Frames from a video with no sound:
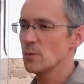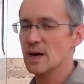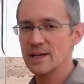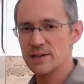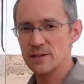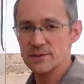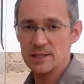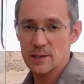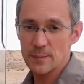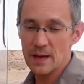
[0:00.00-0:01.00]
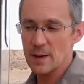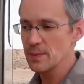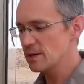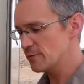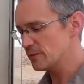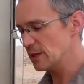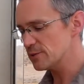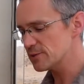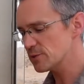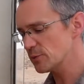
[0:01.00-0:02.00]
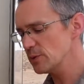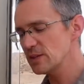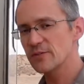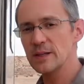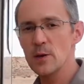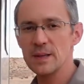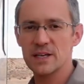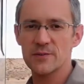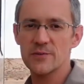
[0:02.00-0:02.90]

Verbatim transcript: while you're using your pump flows through the flow meter